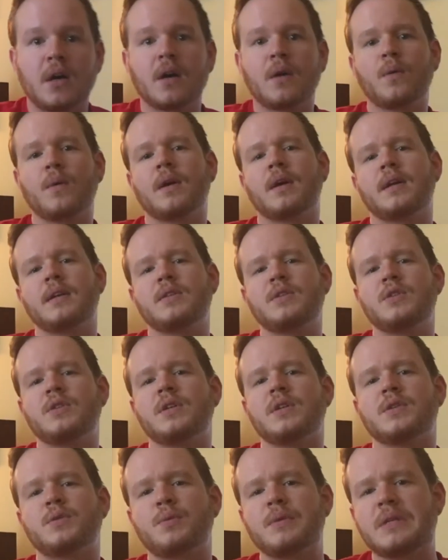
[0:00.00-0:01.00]
artwork. It's
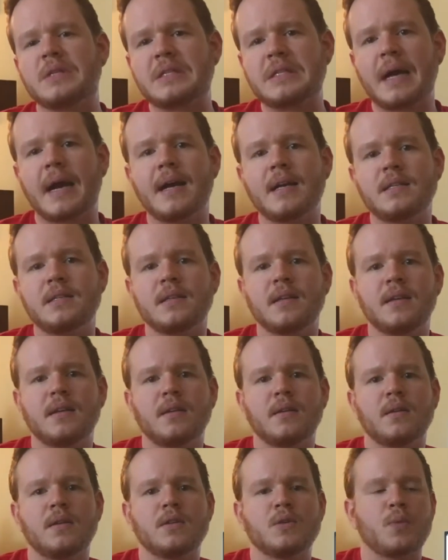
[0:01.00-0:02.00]
just resizing
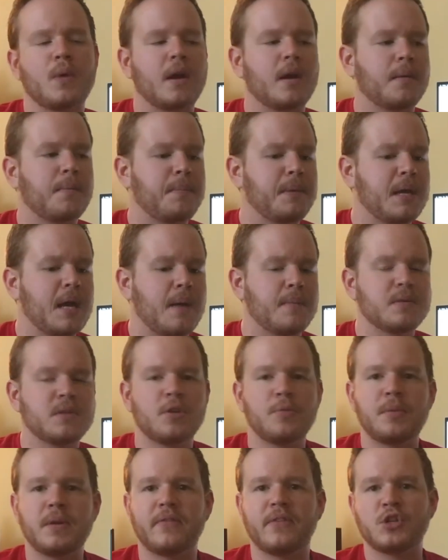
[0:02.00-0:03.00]
it is where it becomes a
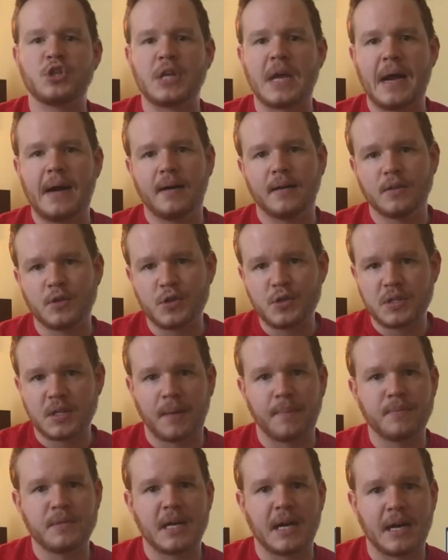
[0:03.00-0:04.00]
little bit of a challenge
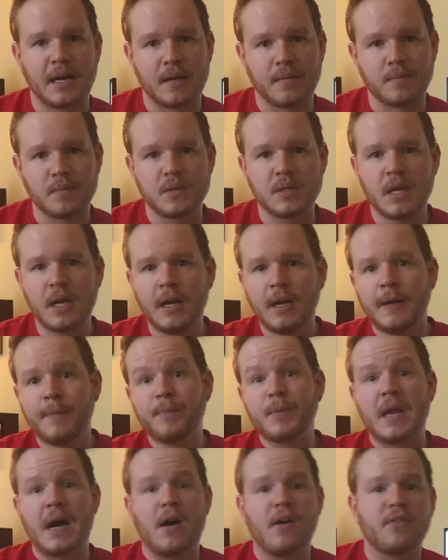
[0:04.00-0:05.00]
sometimes.
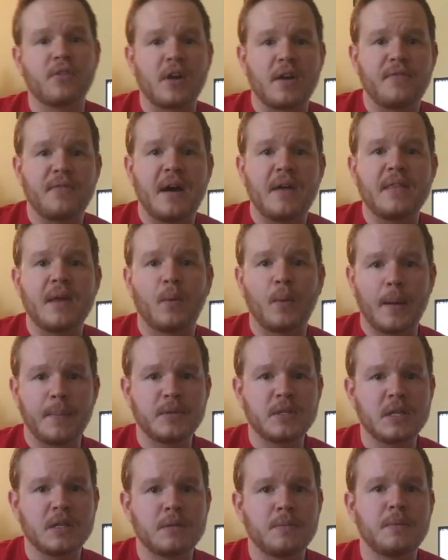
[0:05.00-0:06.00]
However, I found that
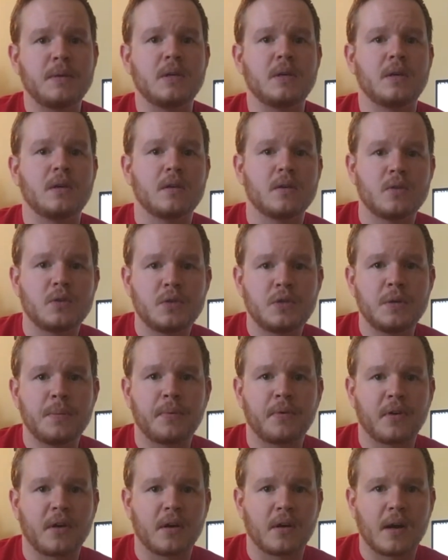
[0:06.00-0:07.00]
website to be
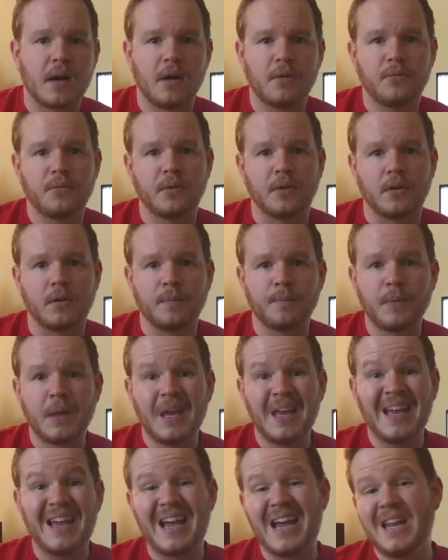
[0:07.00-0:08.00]
super helpful.
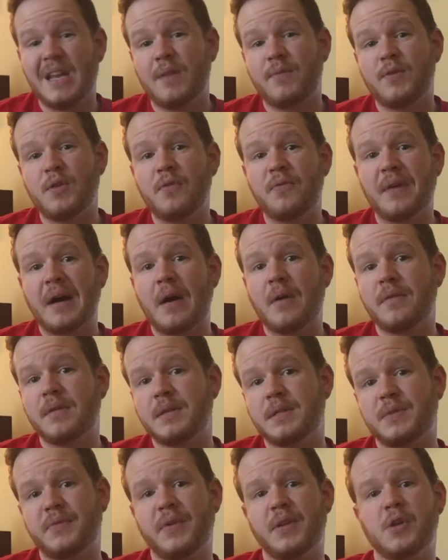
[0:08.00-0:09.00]
And if you found
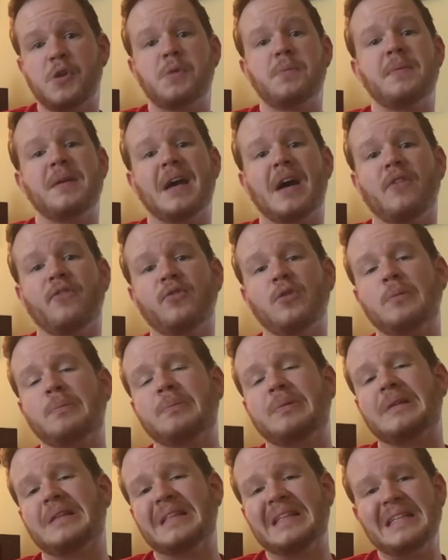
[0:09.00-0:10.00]
this video to be helpful,
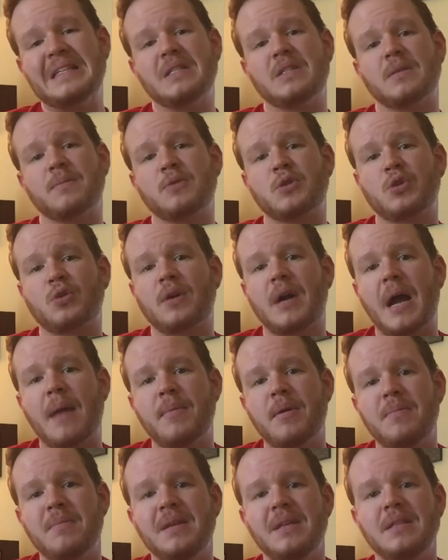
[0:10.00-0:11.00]
please
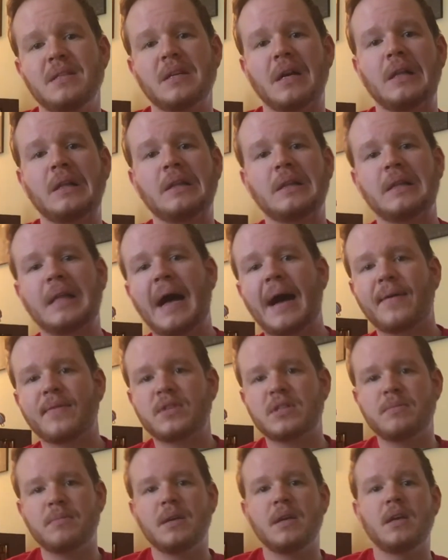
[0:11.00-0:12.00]
subscribe. It means a lot
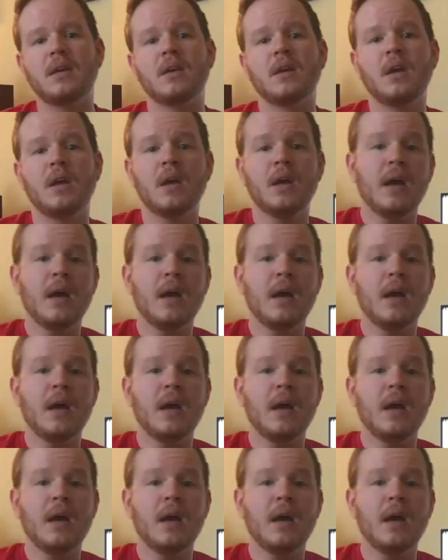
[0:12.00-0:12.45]
to me.